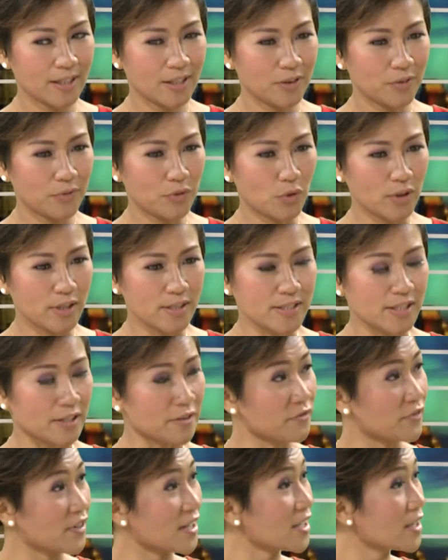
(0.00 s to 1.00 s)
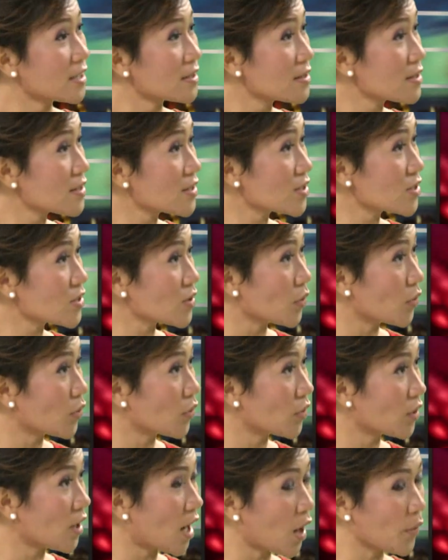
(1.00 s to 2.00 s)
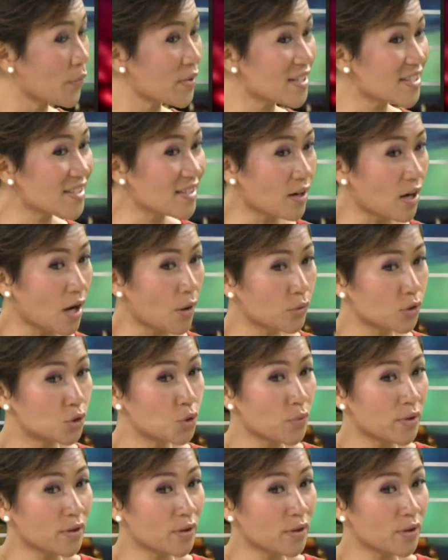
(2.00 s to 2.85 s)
for its convenience, or are we, do we